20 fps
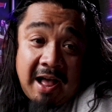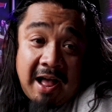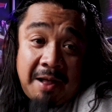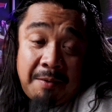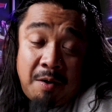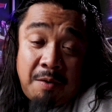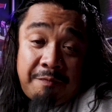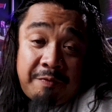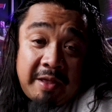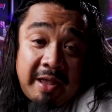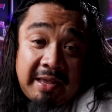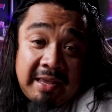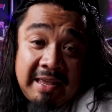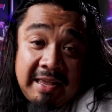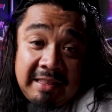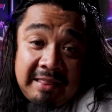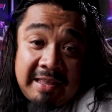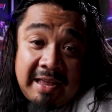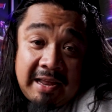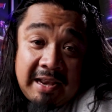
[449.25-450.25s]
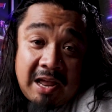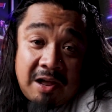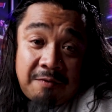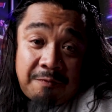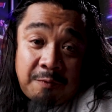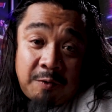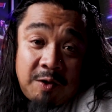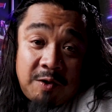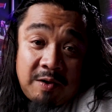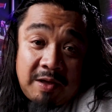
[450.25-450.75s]
Uh, hopefully I can get that
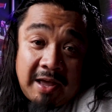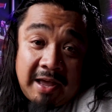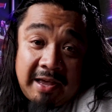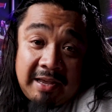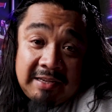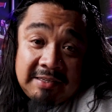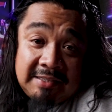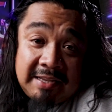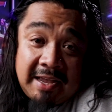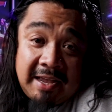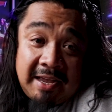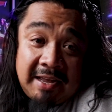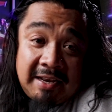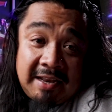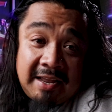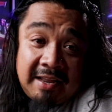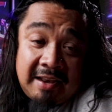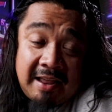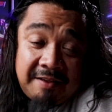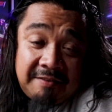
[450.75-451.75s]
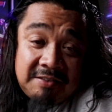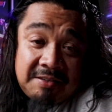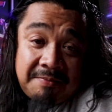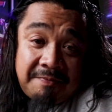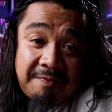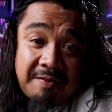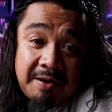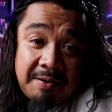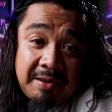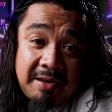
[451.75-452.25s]
out for you guys, and, and have some
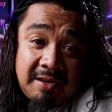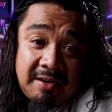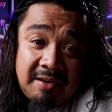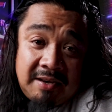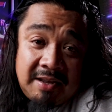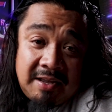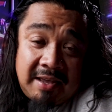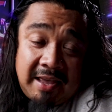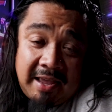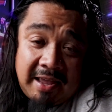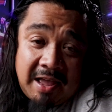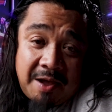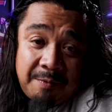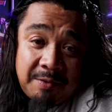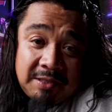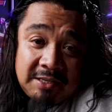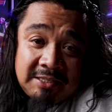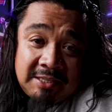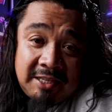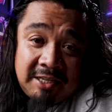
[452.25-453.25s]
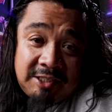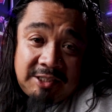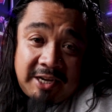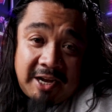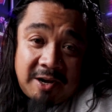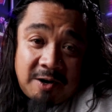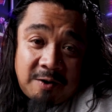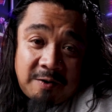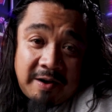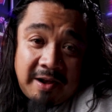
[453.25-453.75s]
fun, and uh, hang out with us in the
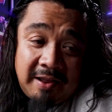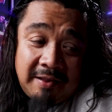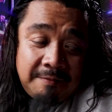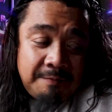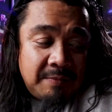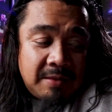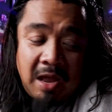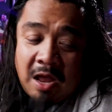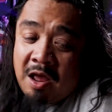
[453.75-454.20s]
chat, all right?